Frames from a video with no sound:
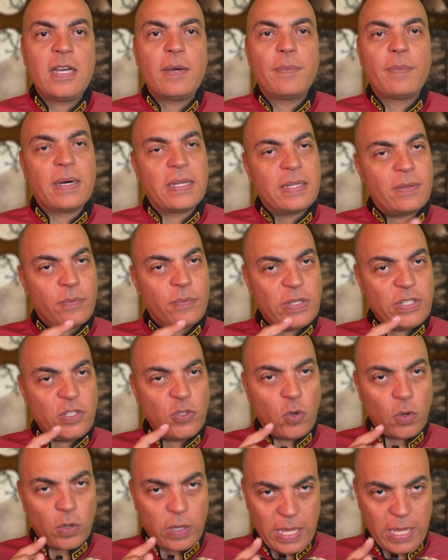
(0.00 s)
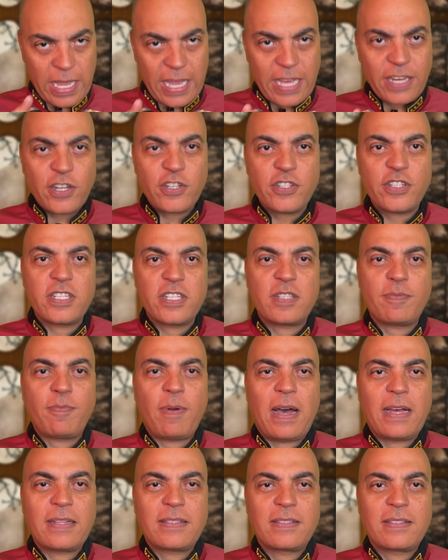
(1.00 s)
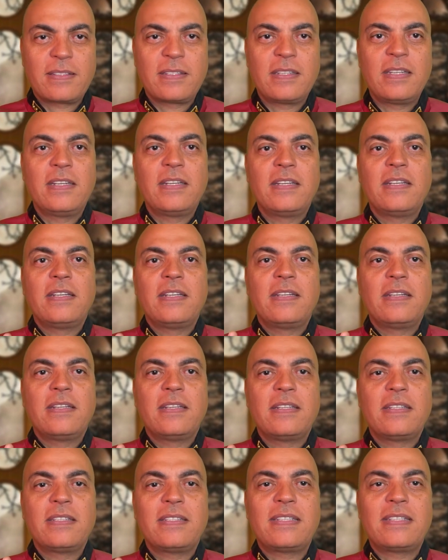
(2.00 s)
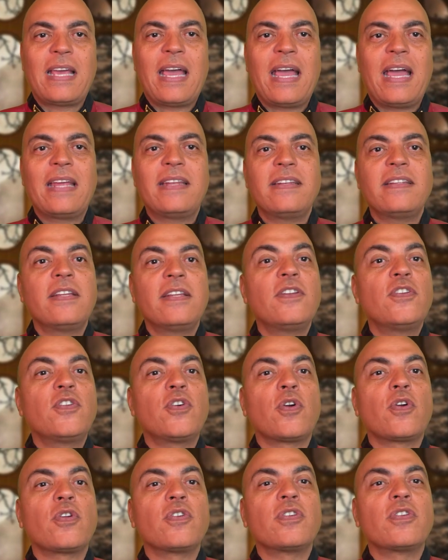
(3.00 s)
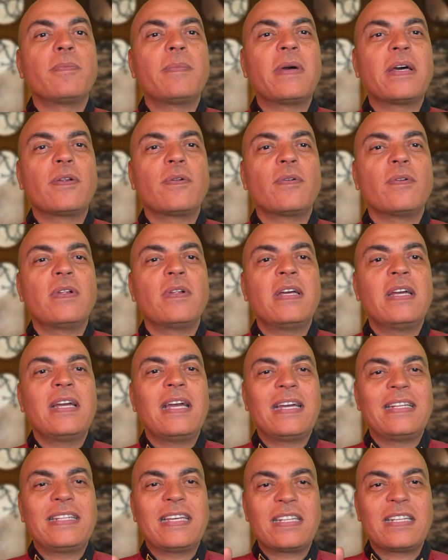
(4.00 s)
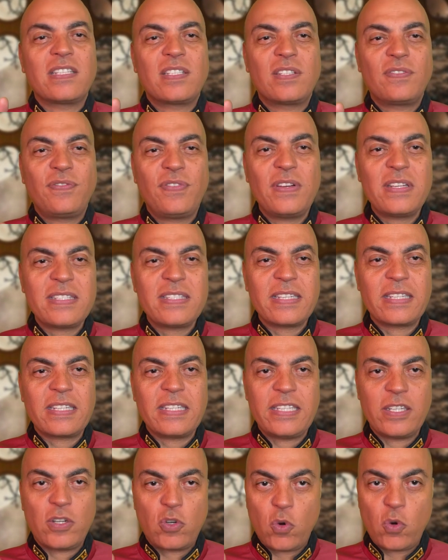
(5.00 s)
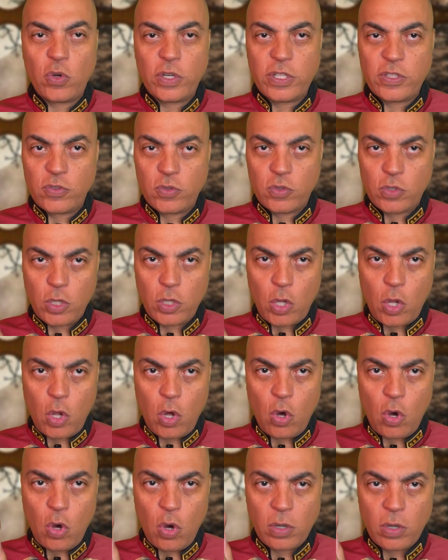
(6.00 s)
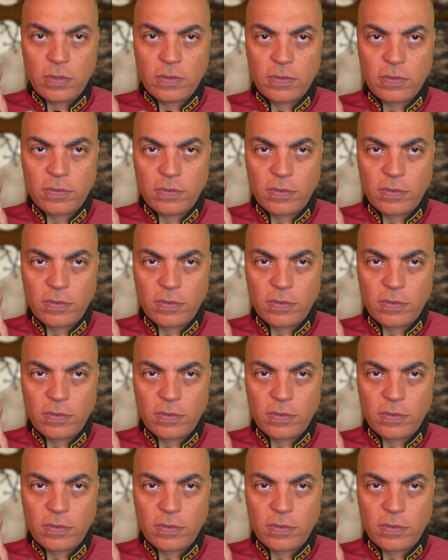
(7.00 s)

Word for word: But when you go to energy spots, sand can turn to metal, and that is physically, according to the law